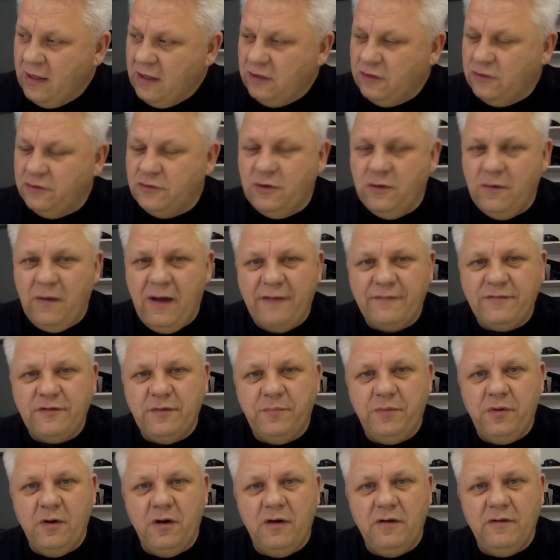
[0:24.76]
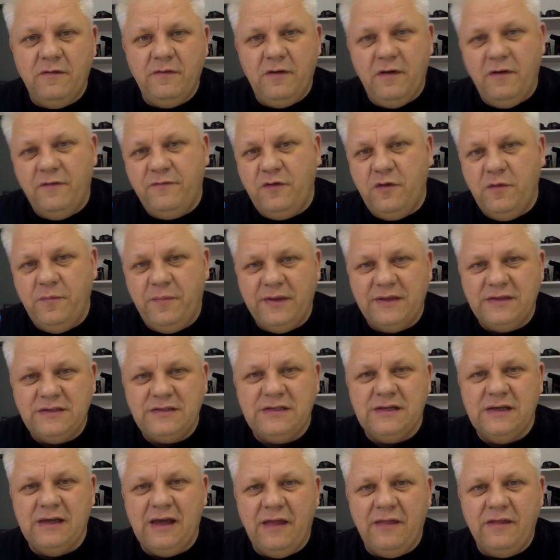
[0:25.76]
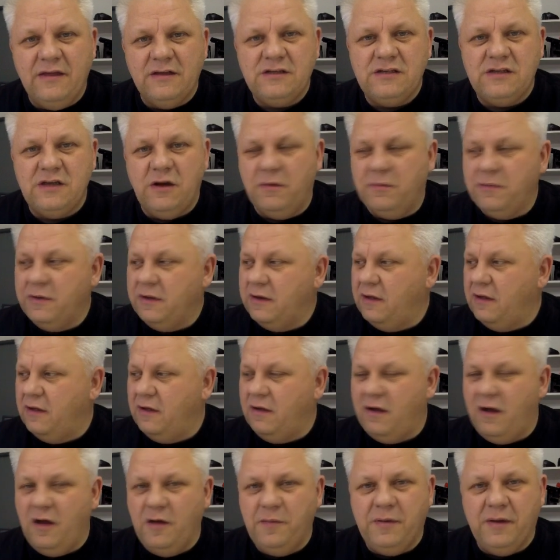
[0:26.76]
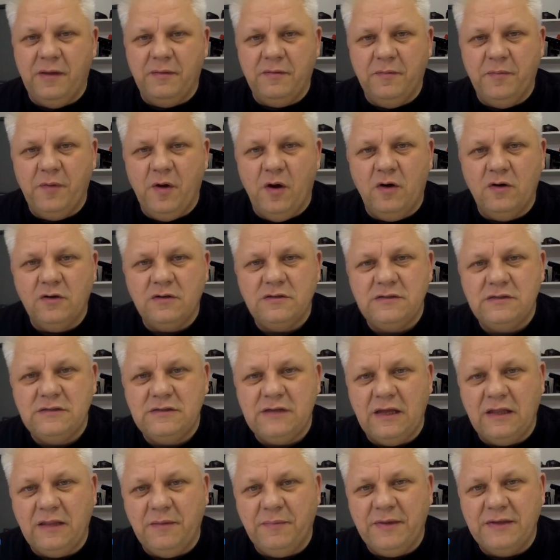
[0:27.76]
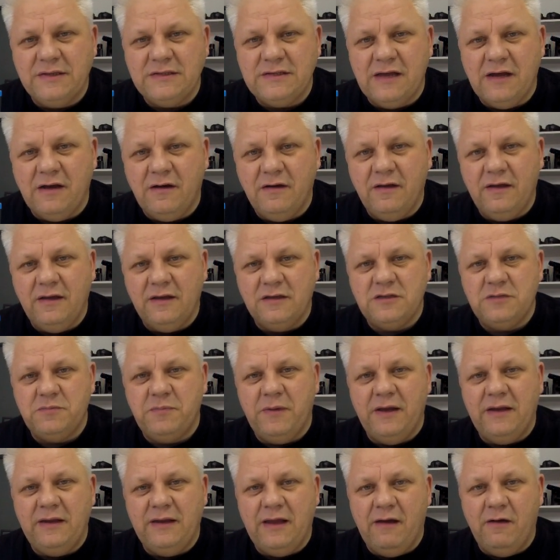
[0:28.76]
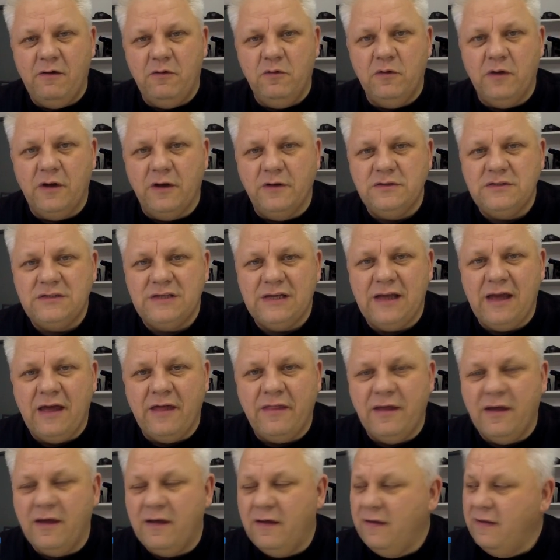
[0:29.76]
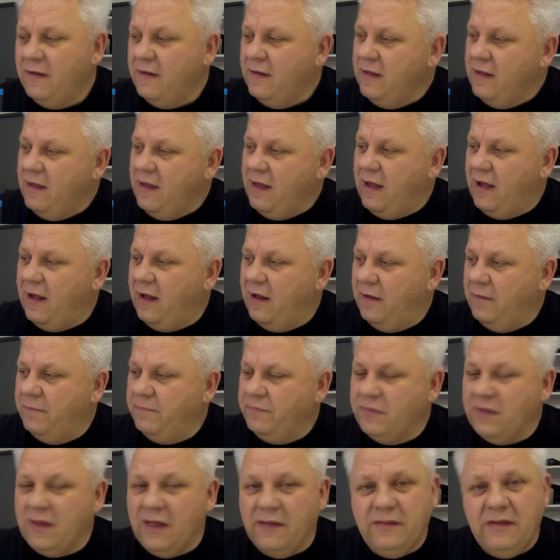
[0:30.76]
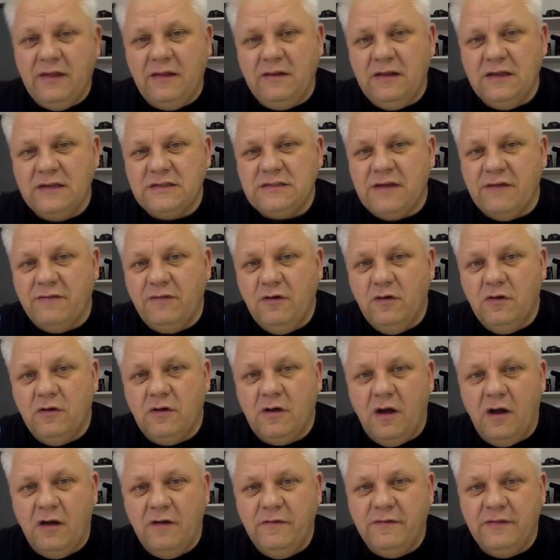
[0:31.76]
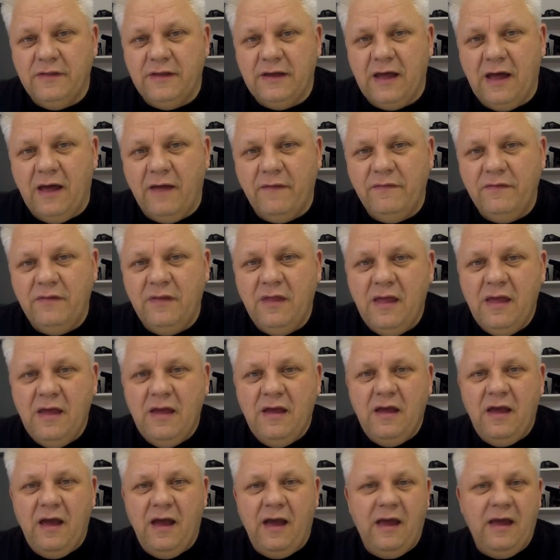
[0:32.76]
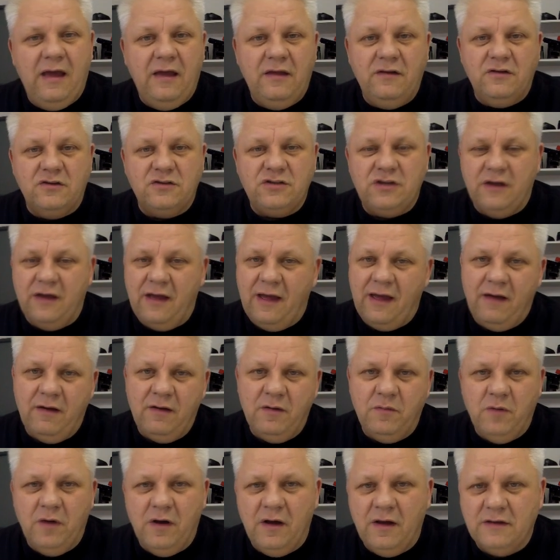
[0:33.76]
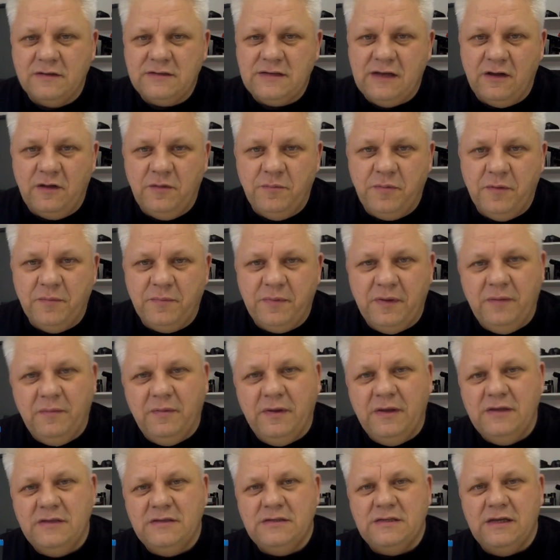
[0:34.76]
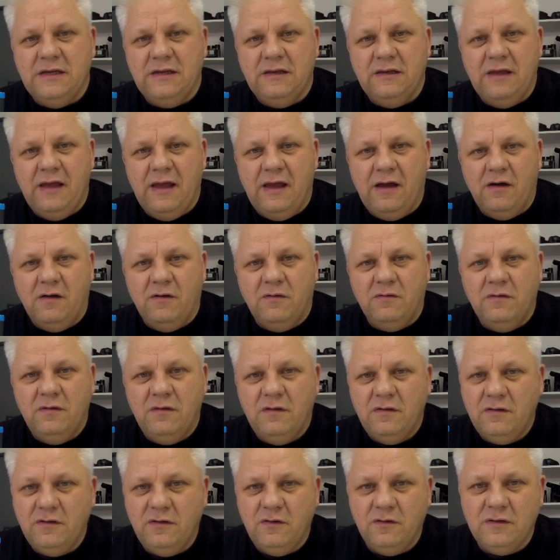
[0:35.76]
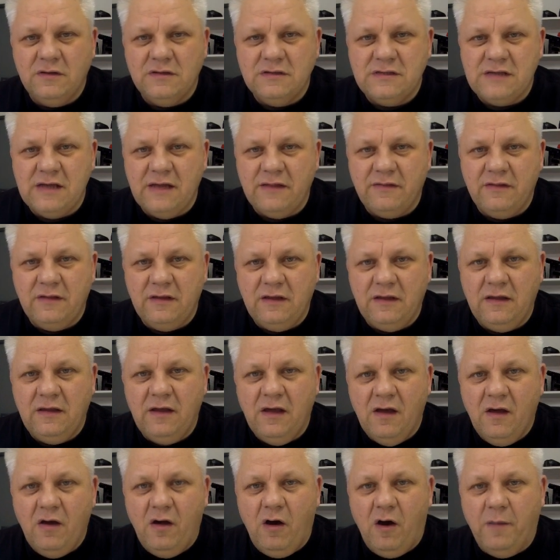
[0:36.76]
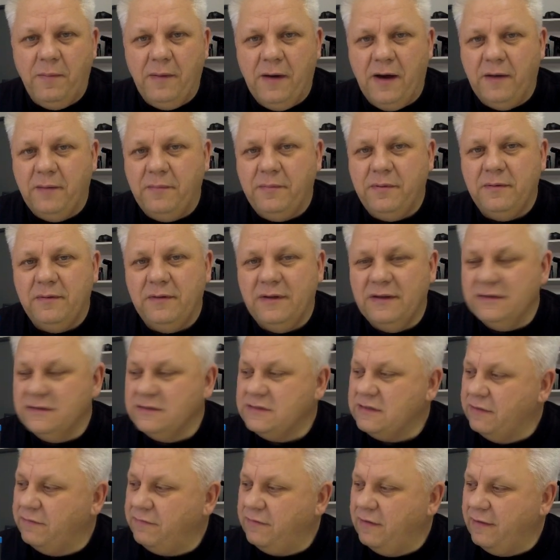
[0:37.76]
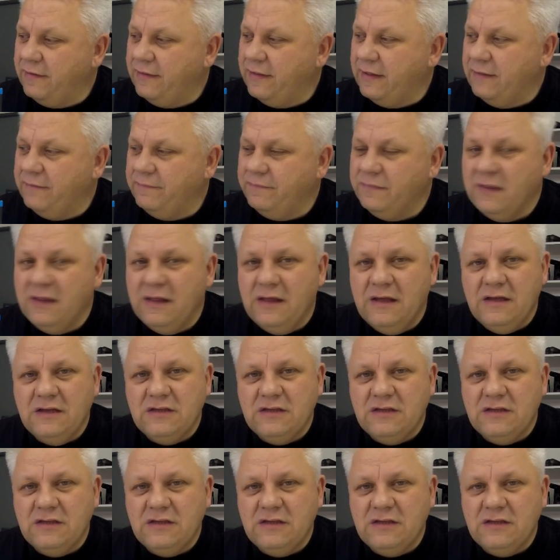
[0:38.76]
You do have to put a few bits together, so I'm gonna open up the box, take the bits out, explain how it all goes together, and then let's have a look over the gun, and I'll show you how it works, how you put BBs in, how you can set the hop up and stuff like that.